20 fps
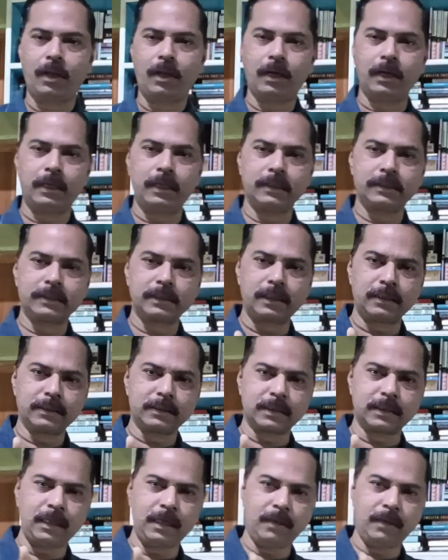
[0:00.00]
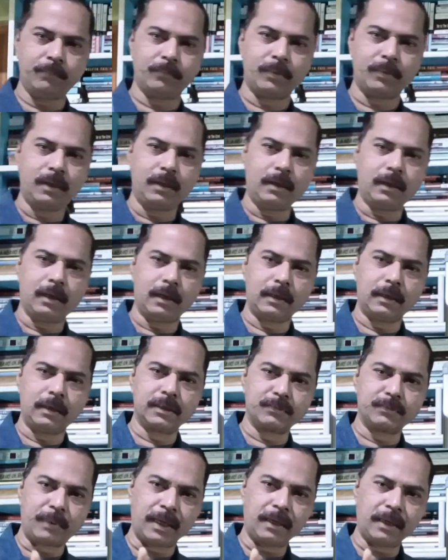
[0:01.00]
Its theme, its
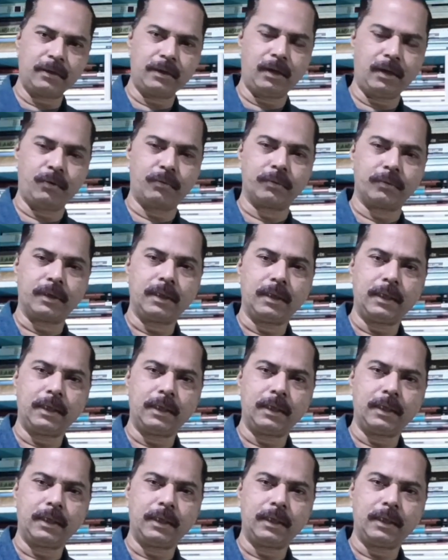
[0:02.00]
background